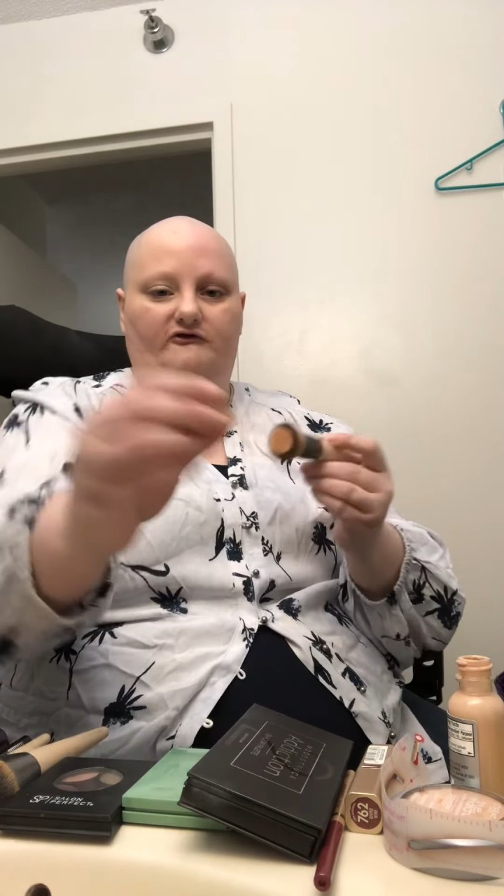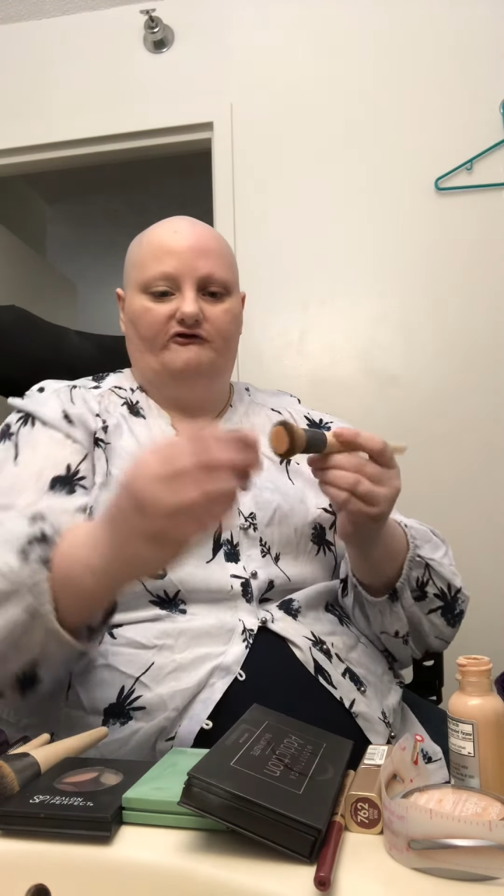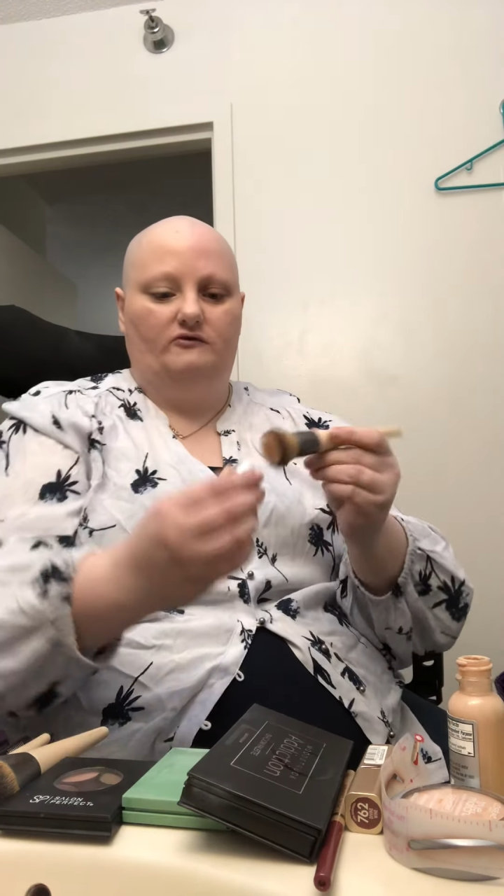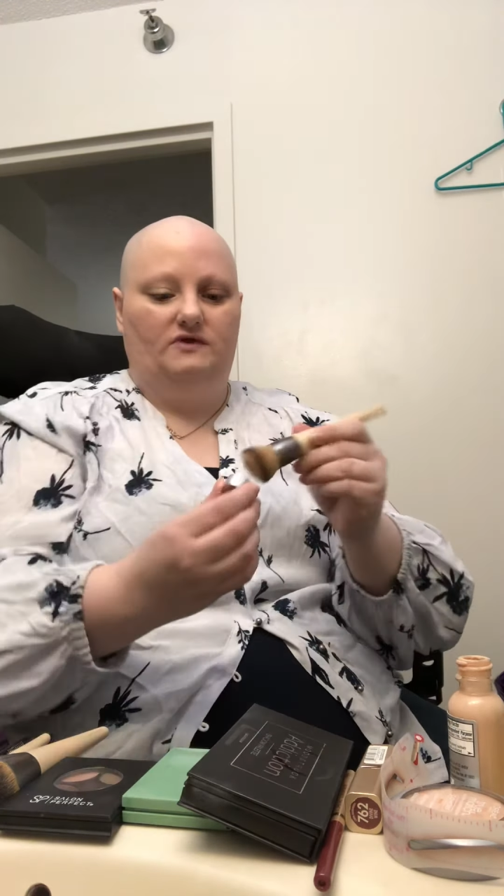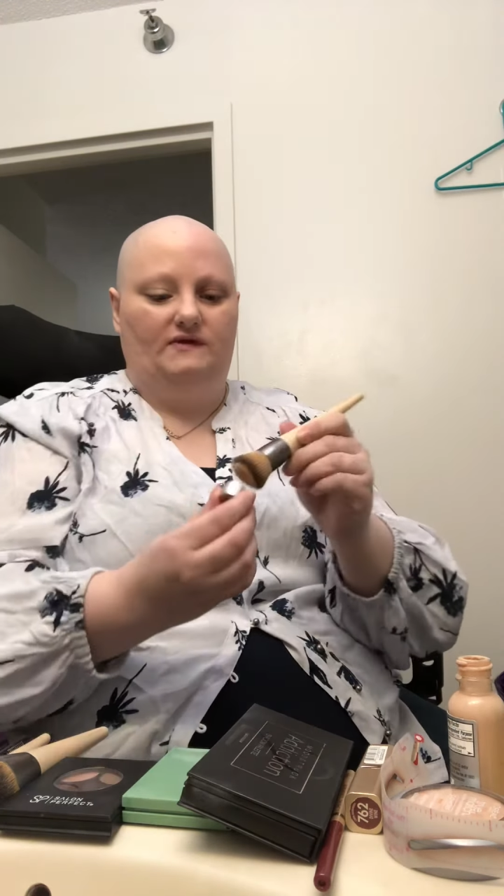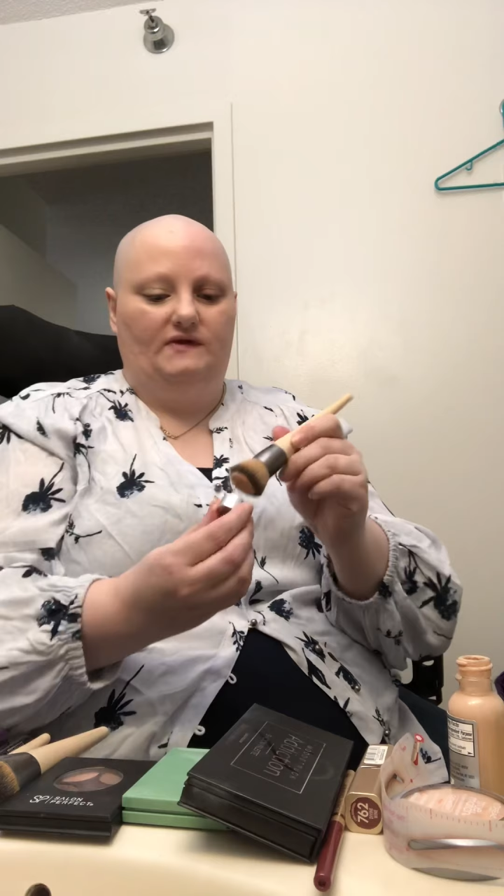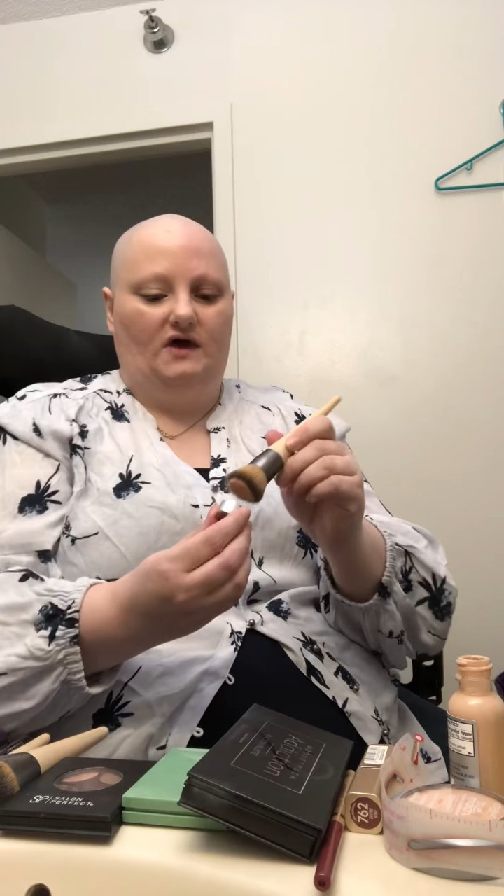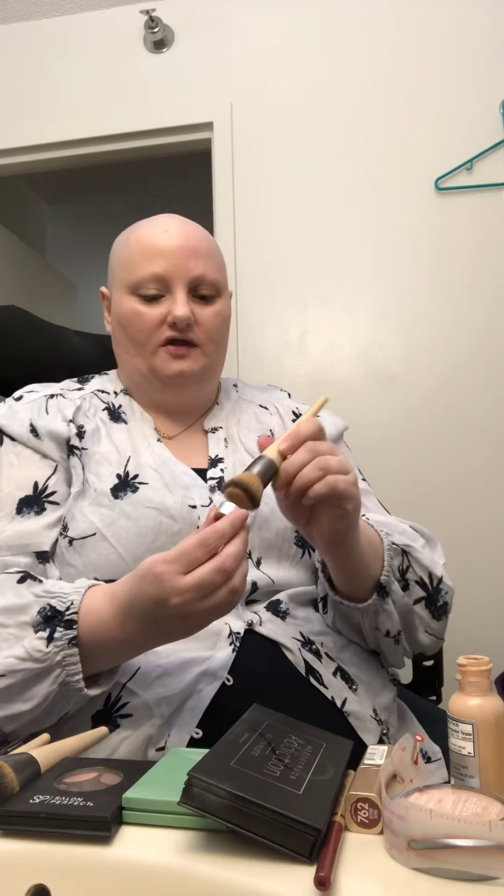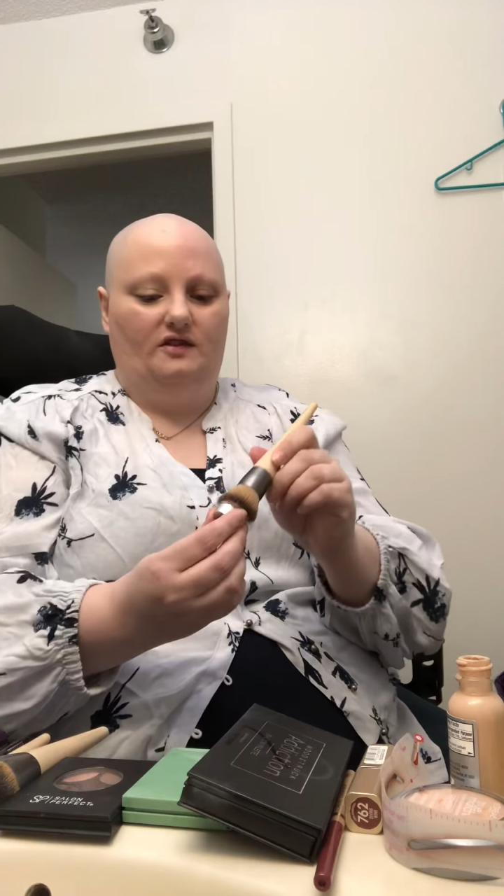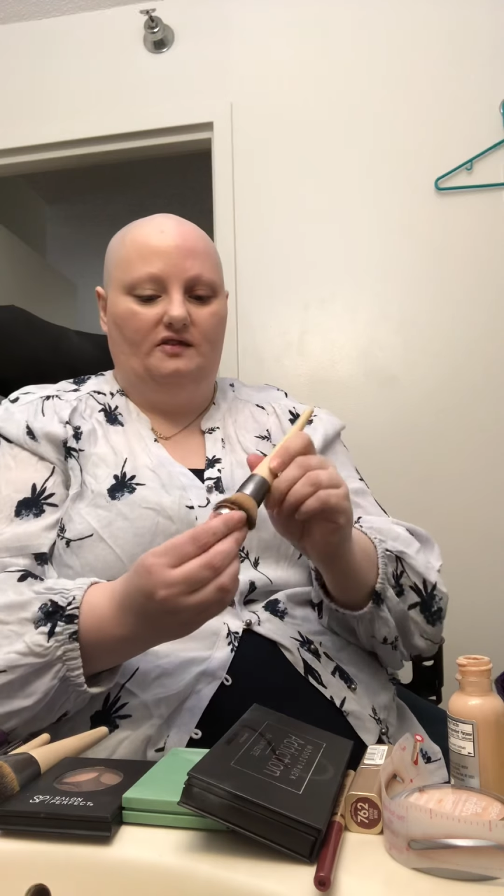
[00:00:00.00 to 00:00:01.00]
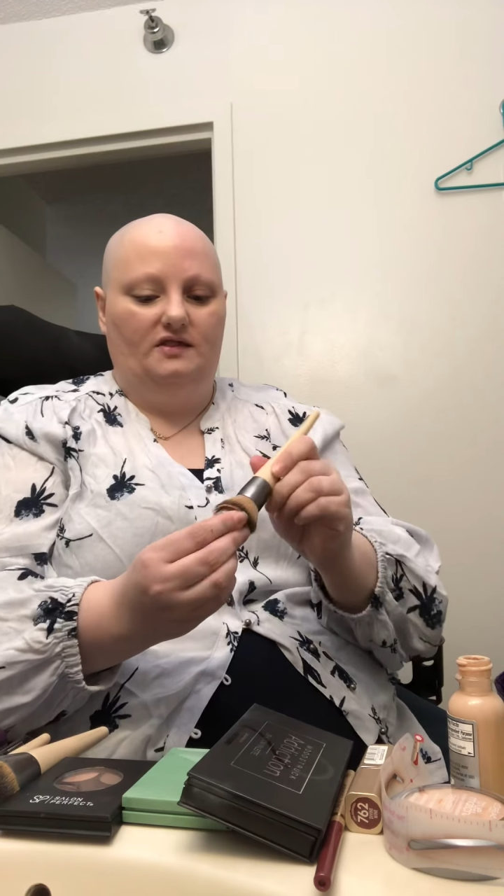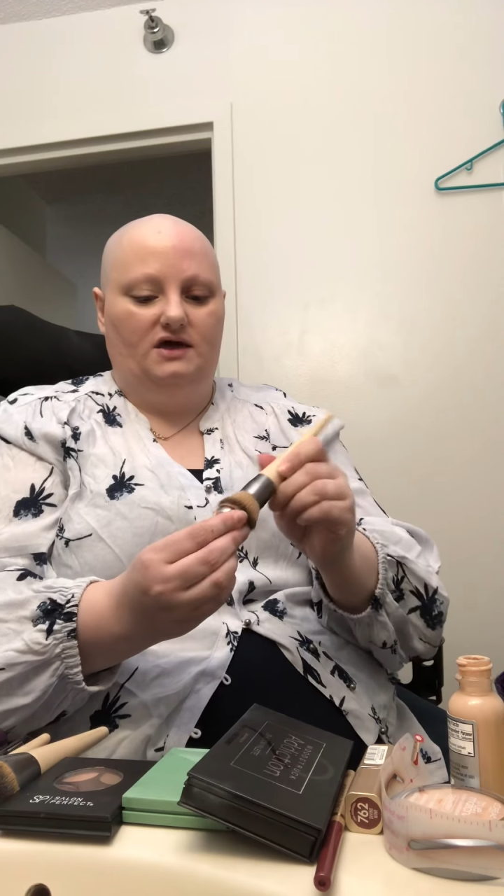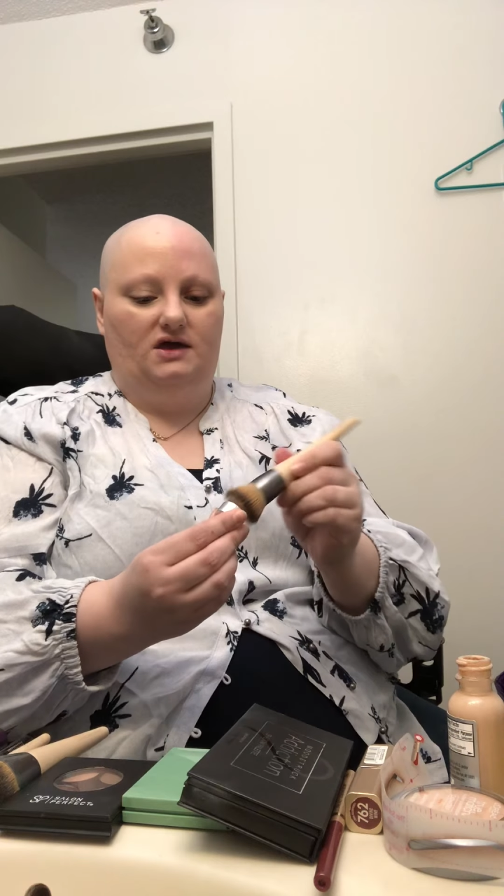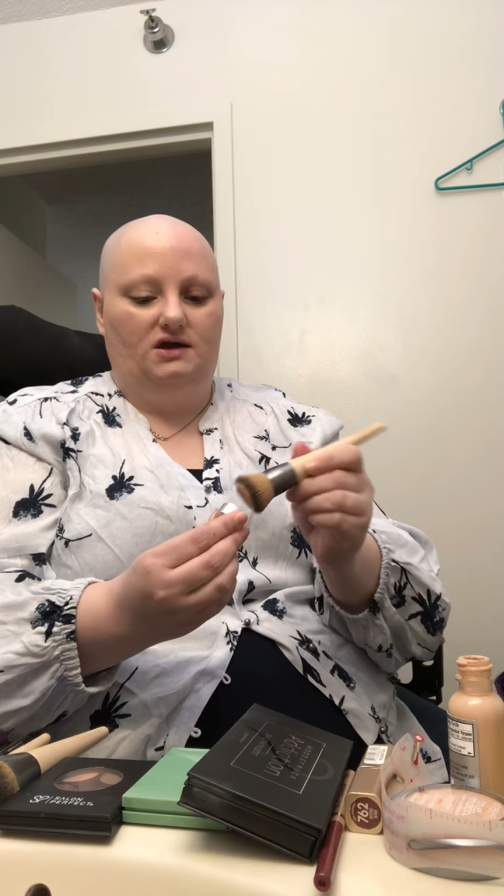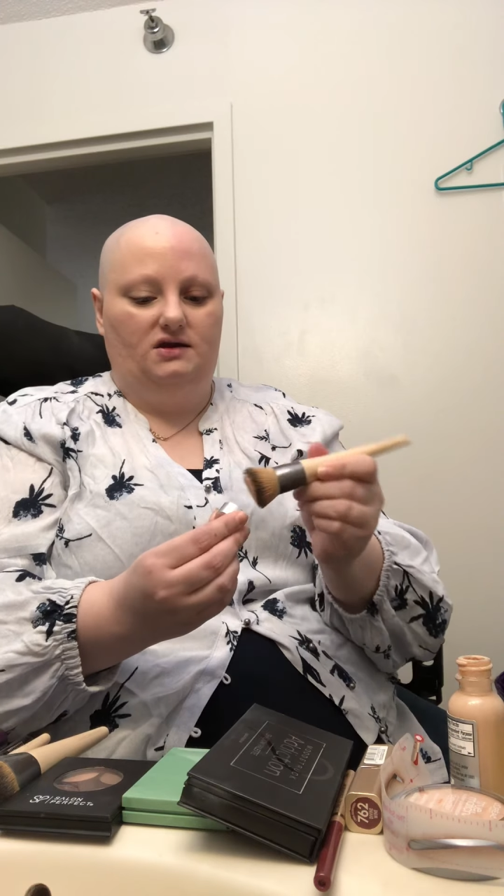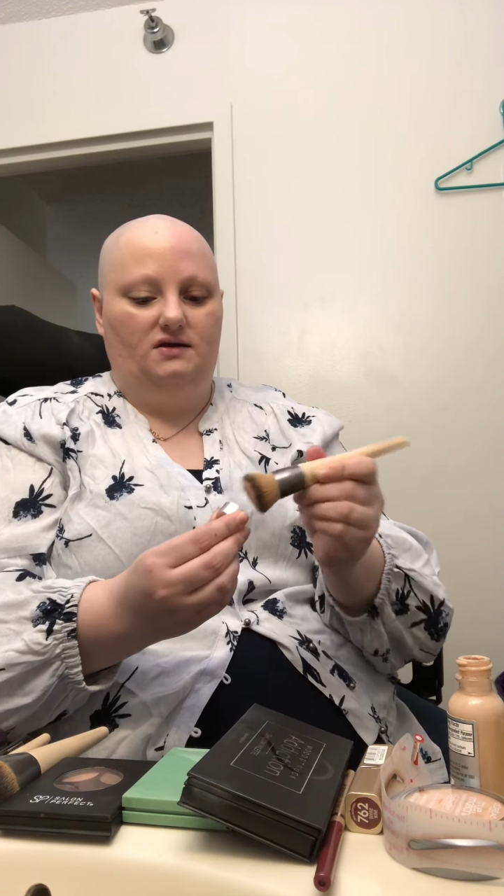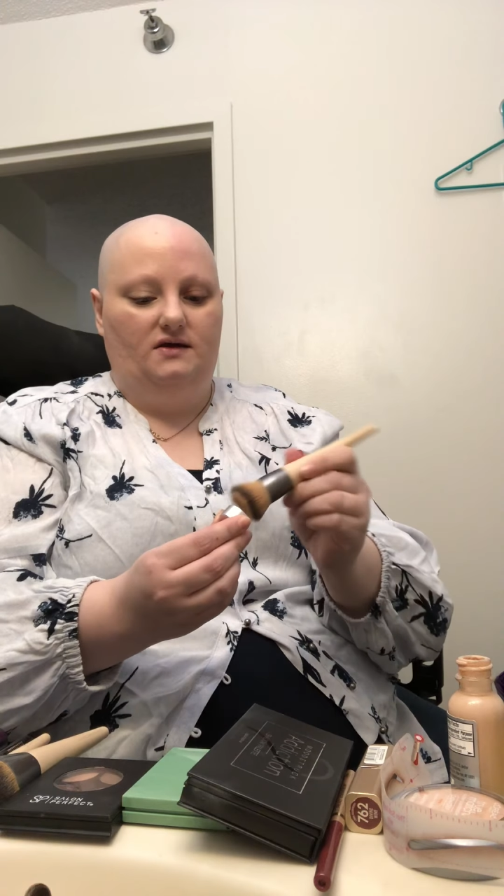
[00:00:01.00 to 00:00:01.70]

from inside the lid.